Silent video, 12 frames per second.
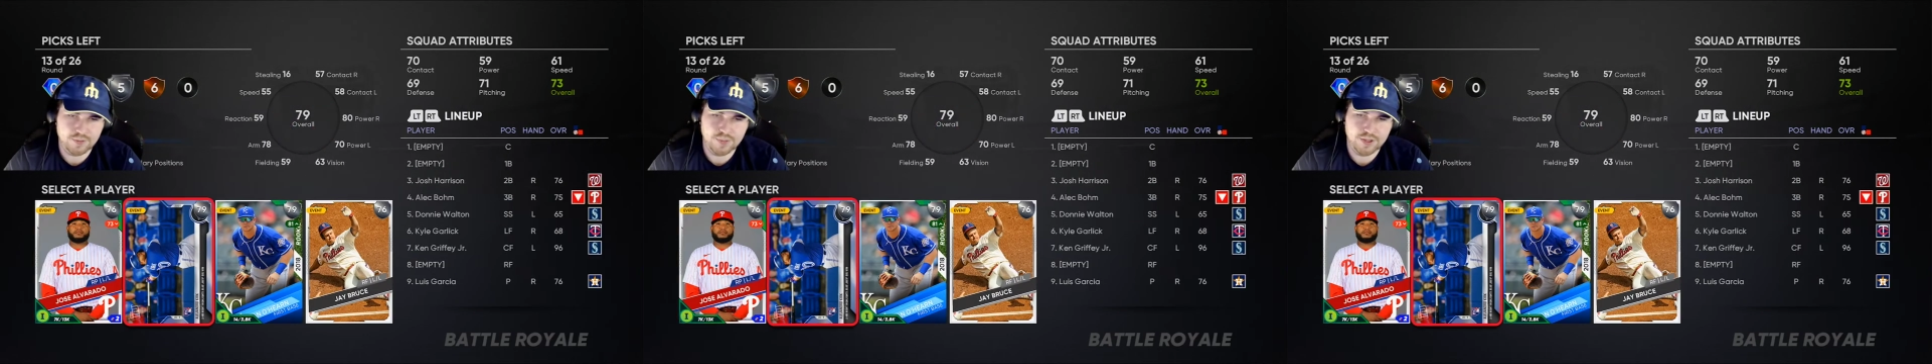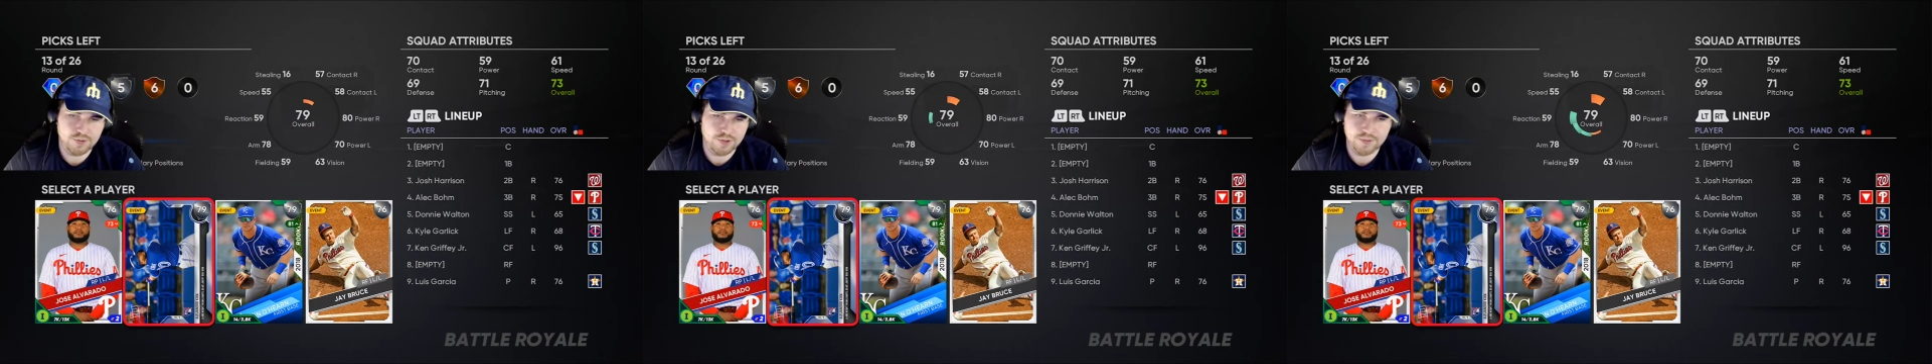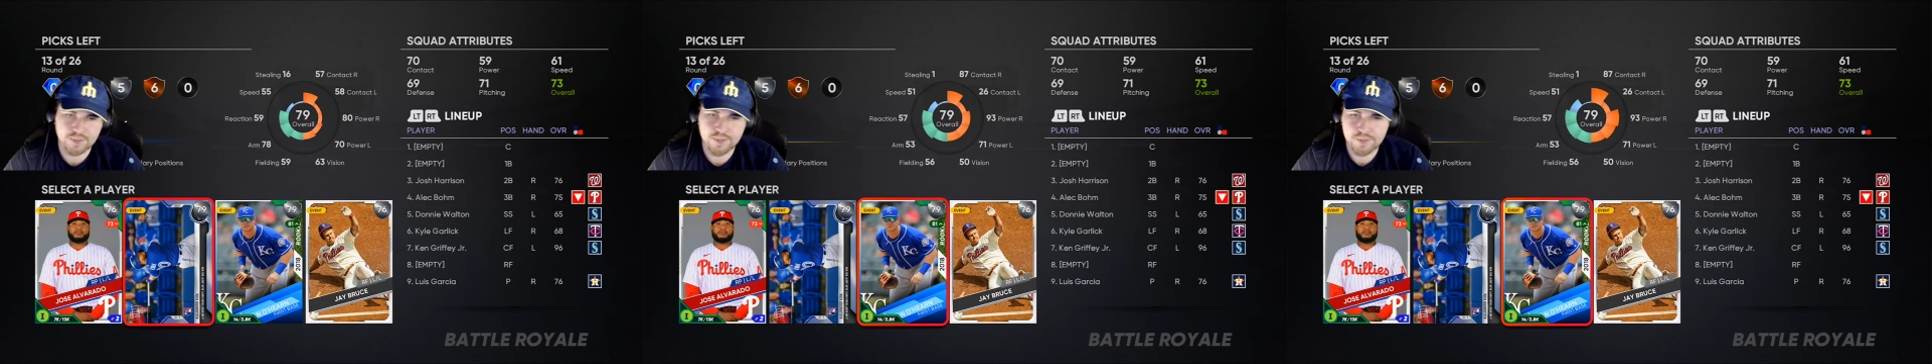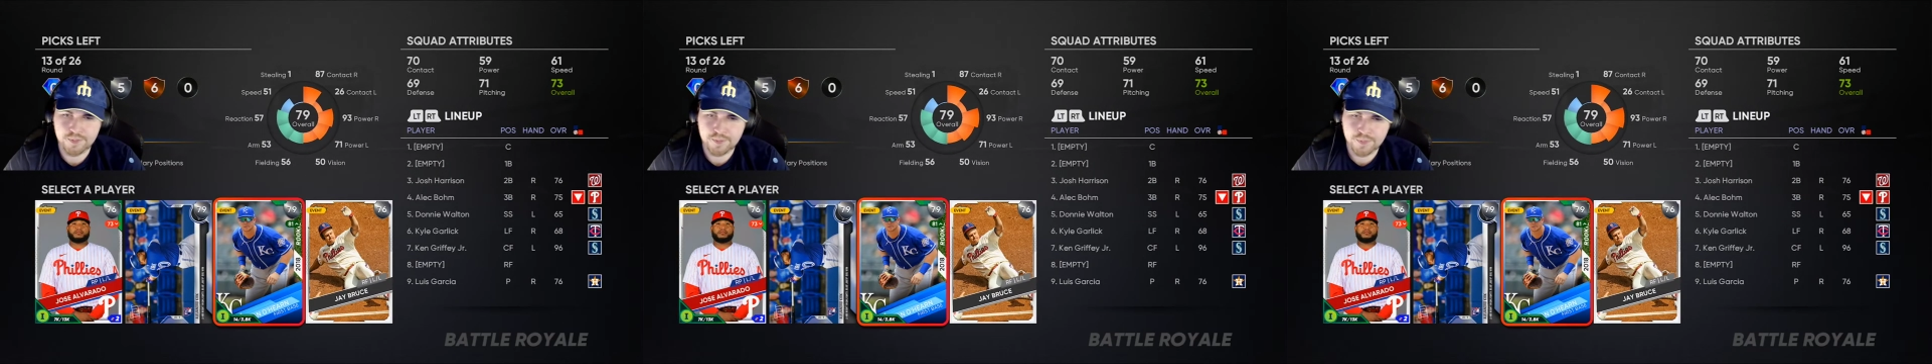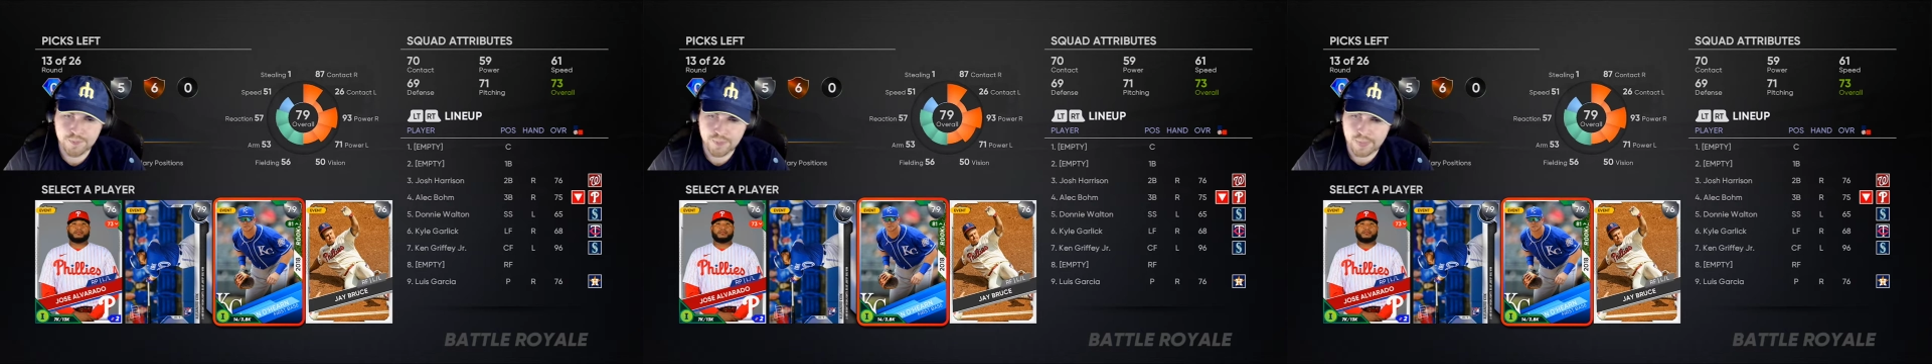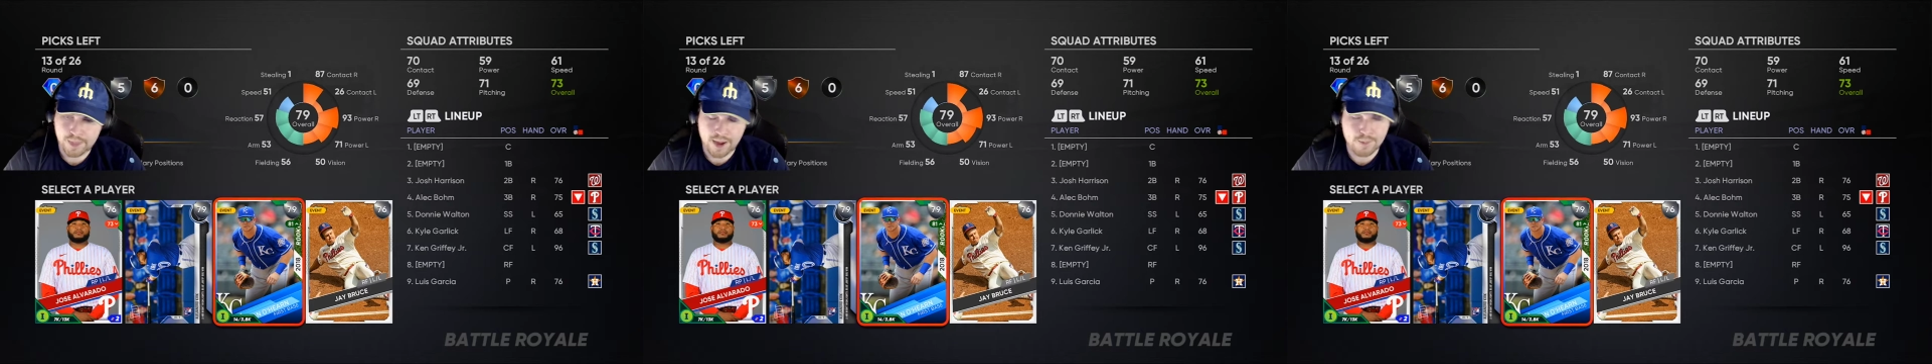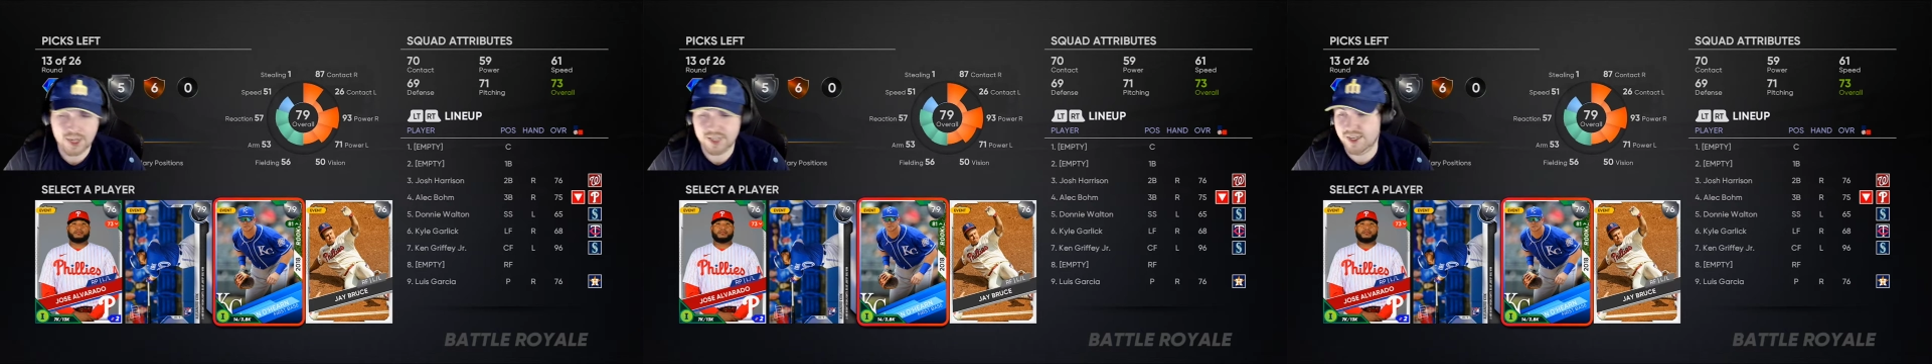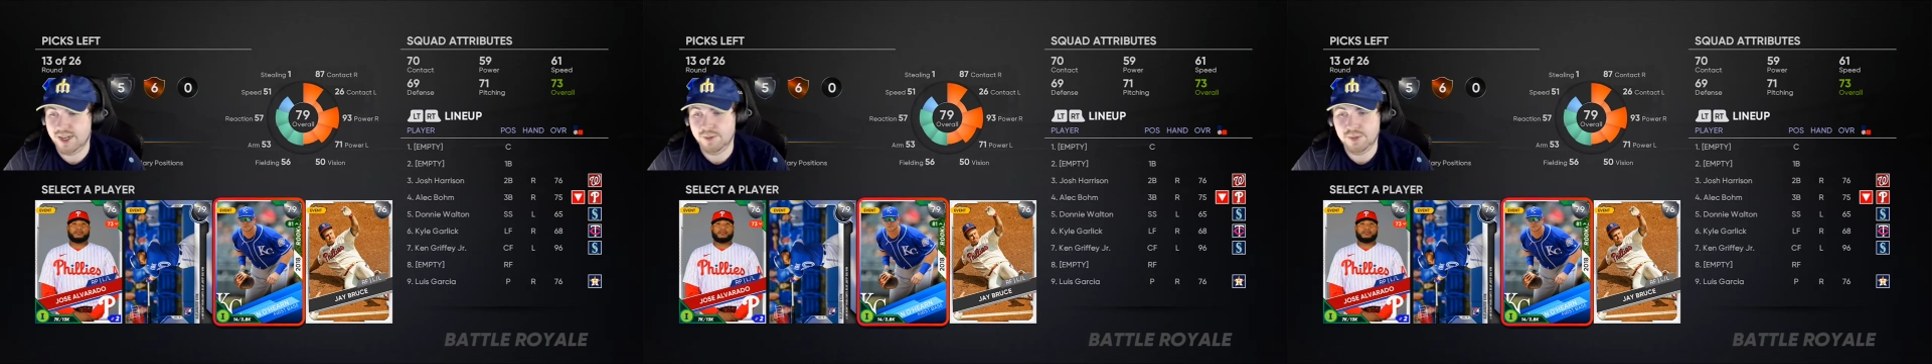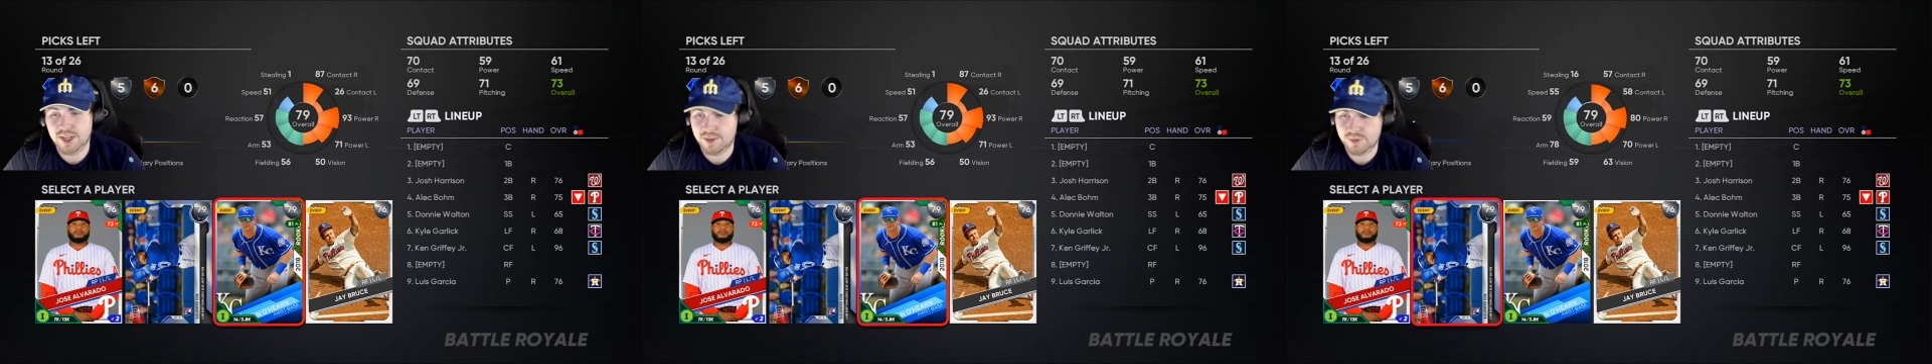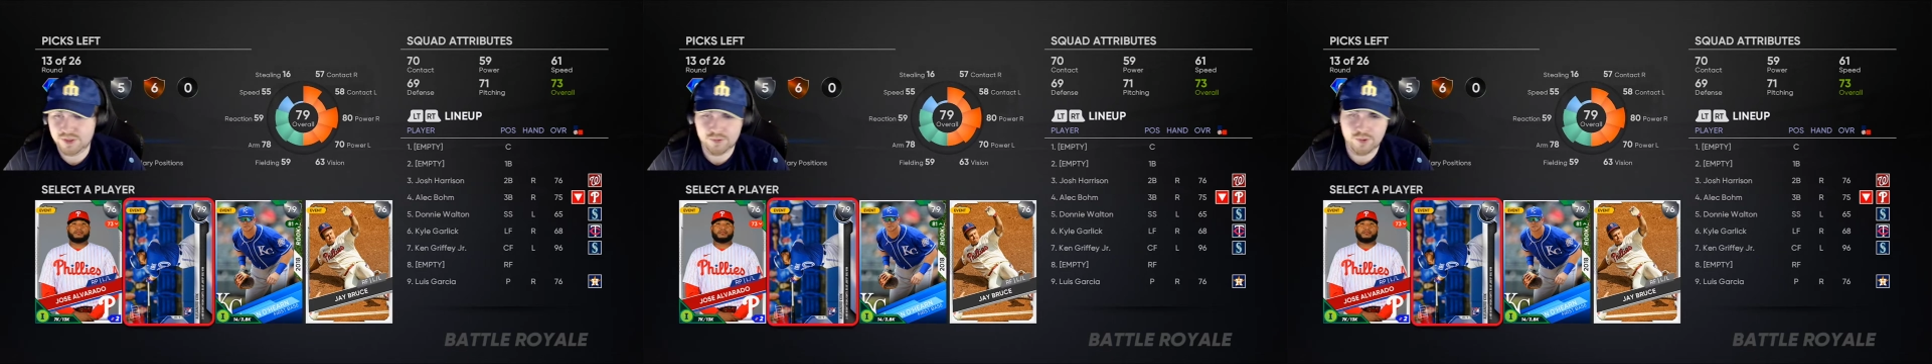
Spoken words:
starting pitching. I might time lapse